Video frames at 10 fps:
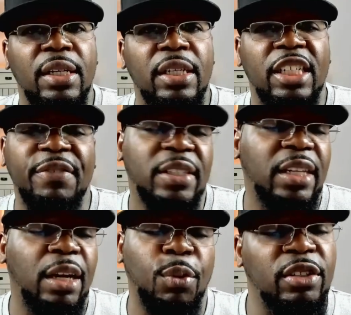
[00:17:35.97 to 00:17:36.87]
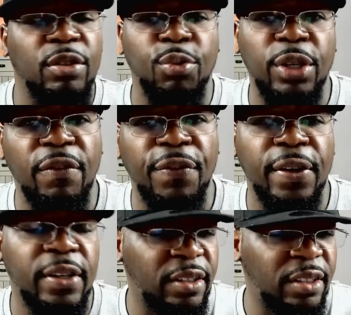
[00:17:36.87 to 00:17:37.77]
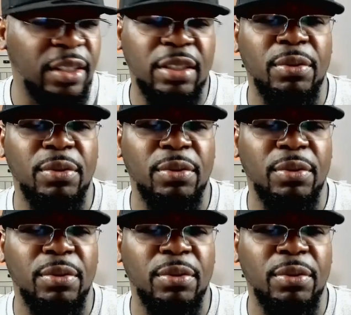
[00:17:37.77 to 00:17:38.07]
She even said it wasn't real for her, and her sister